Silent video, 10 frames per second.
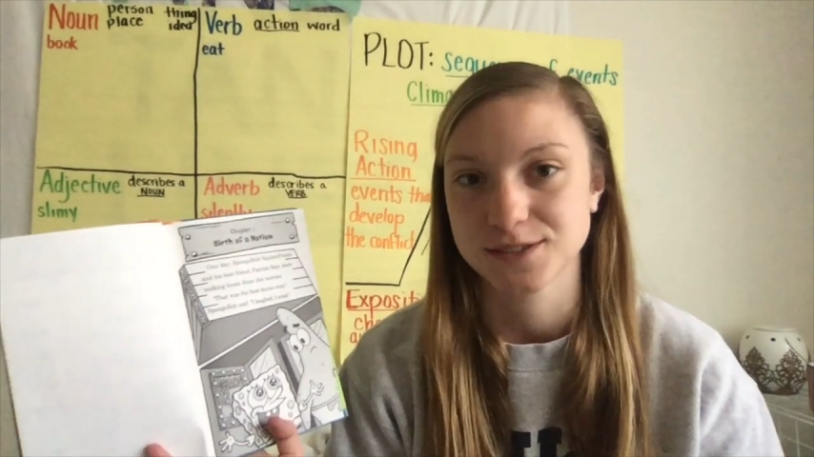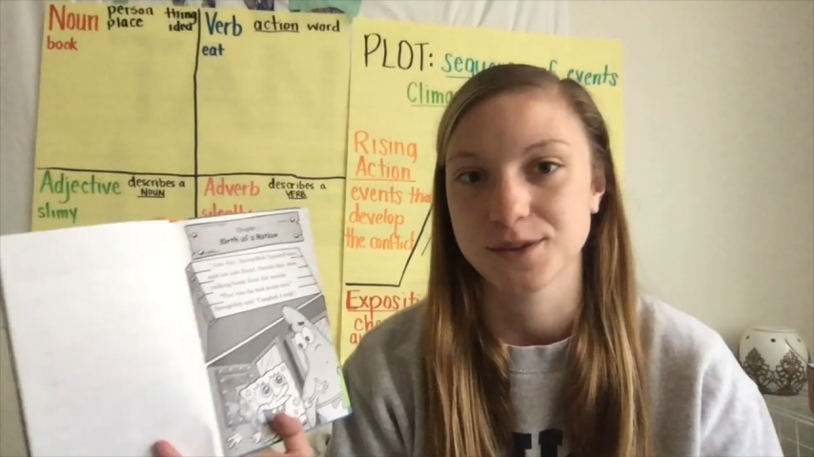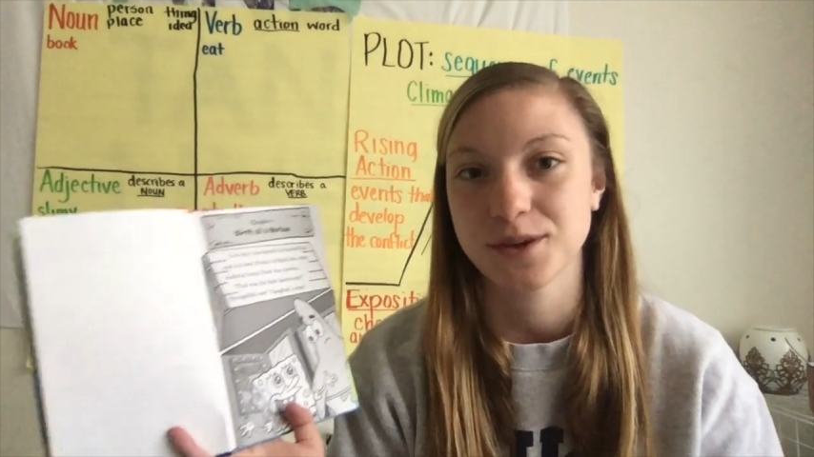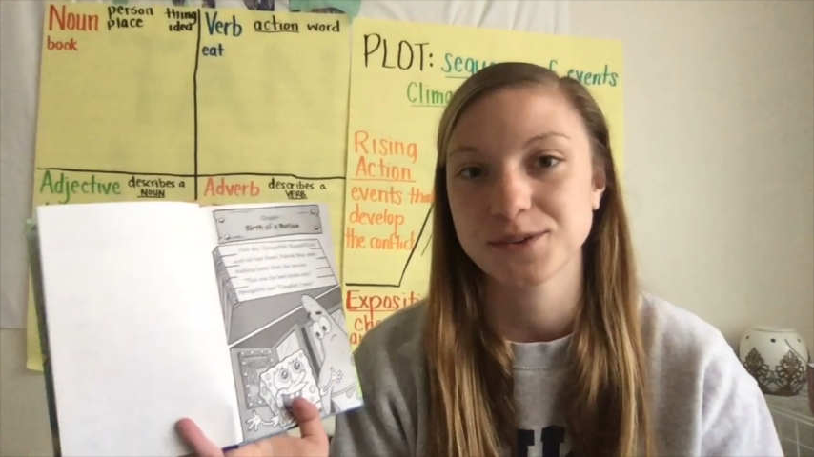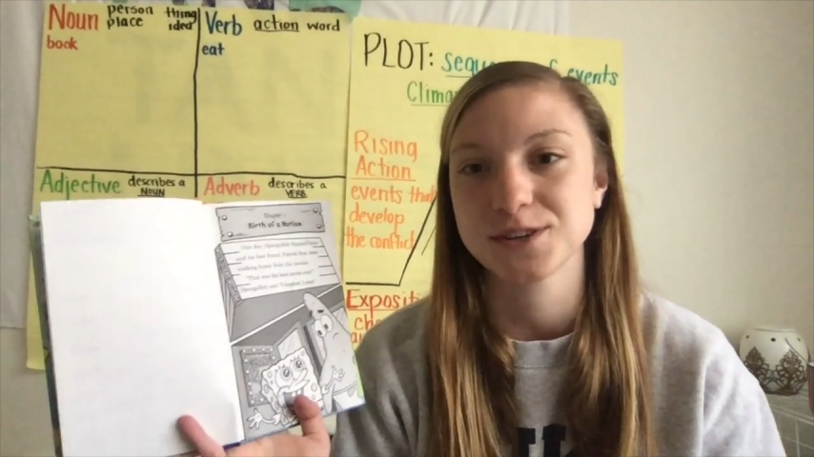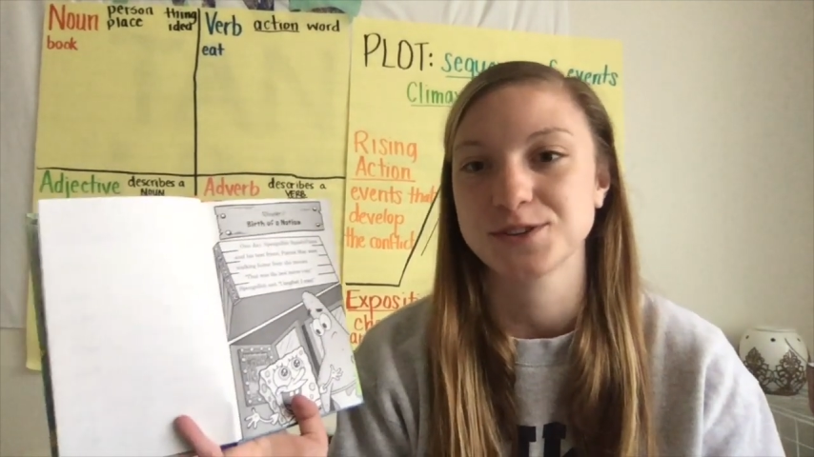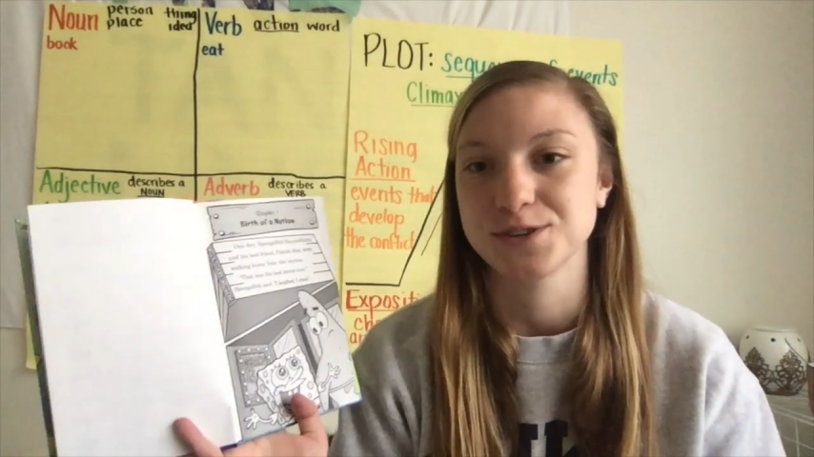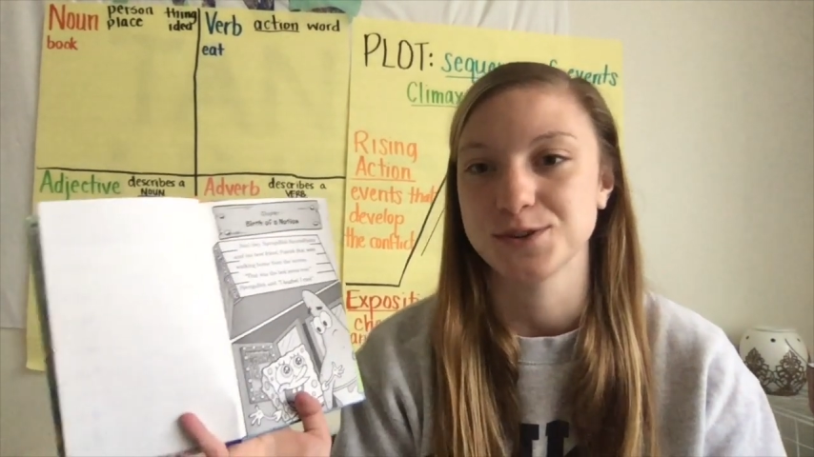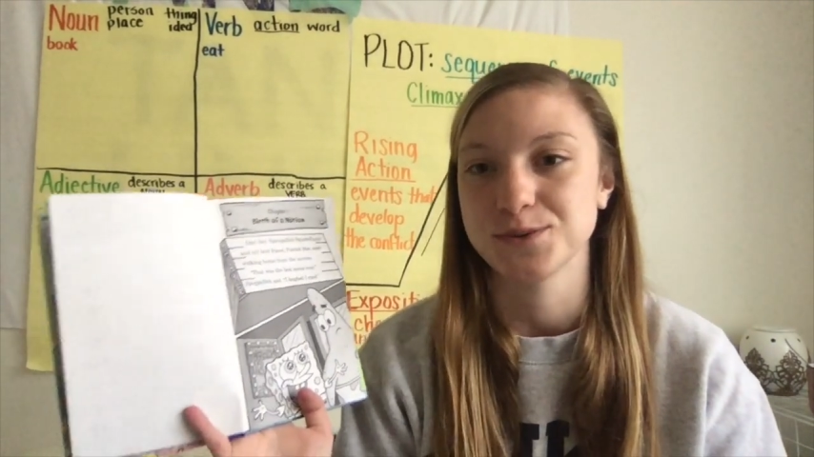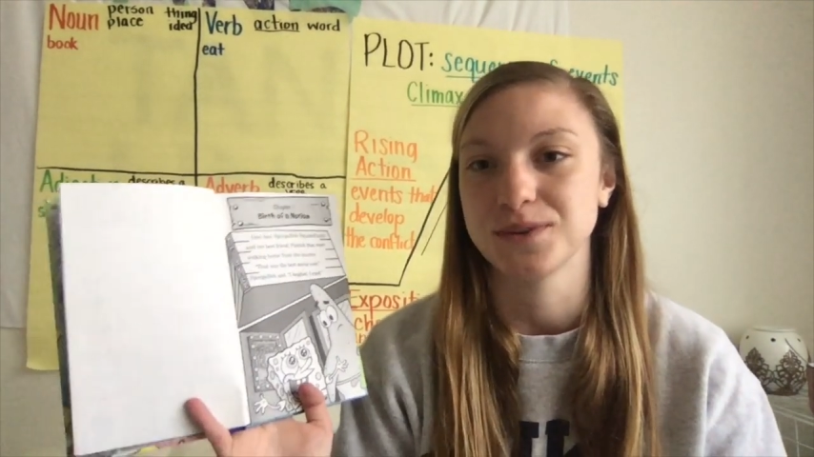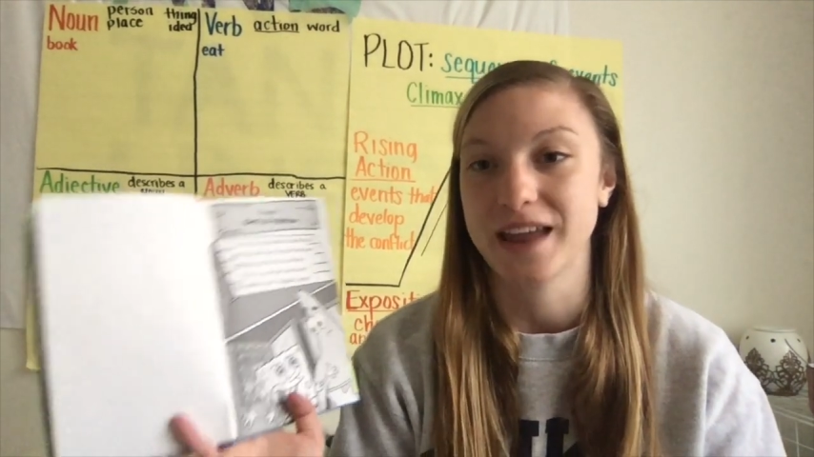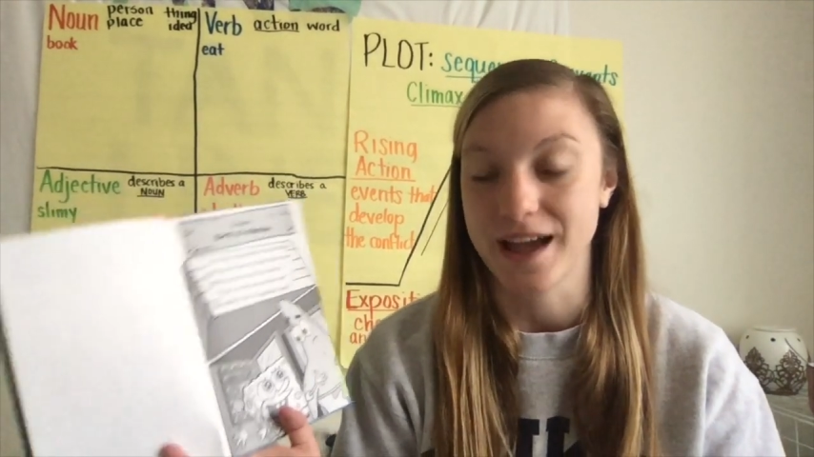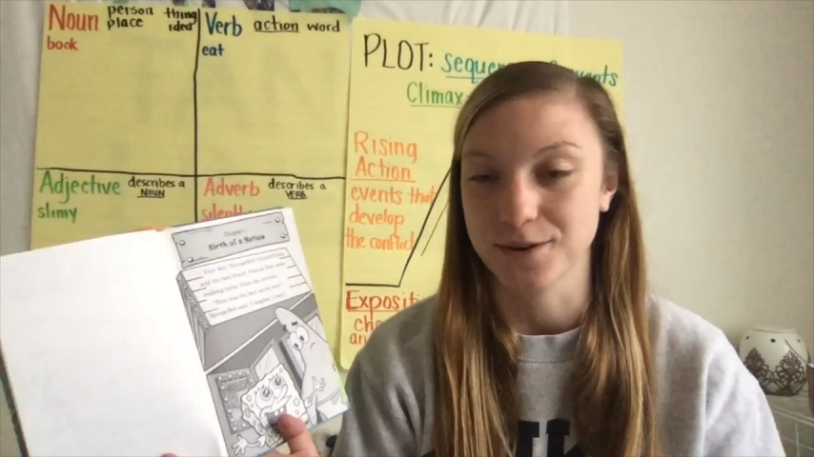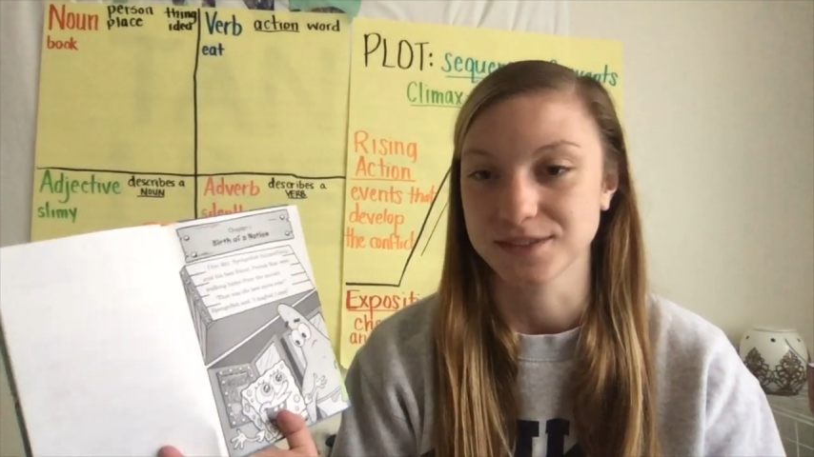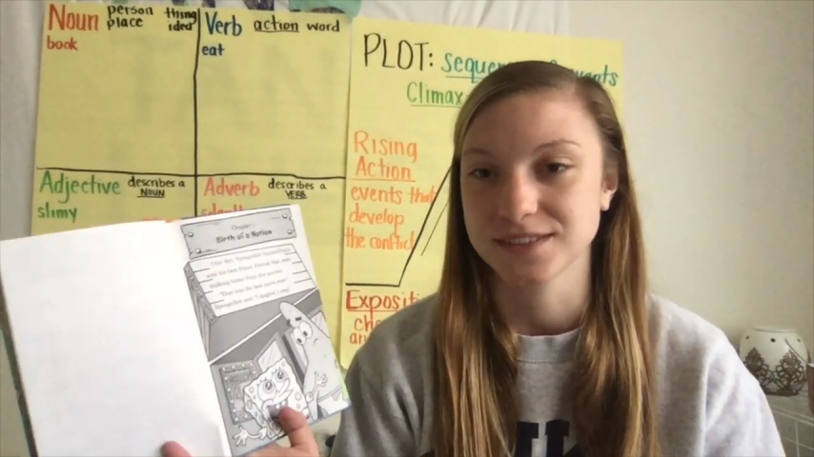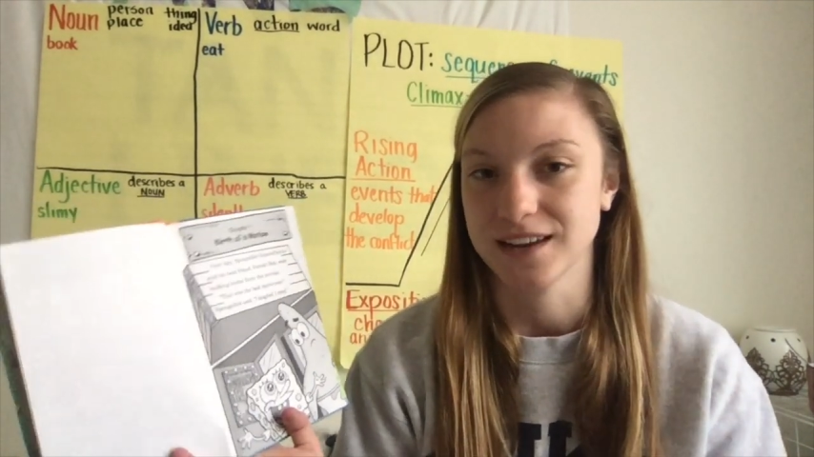So those are 2 nouns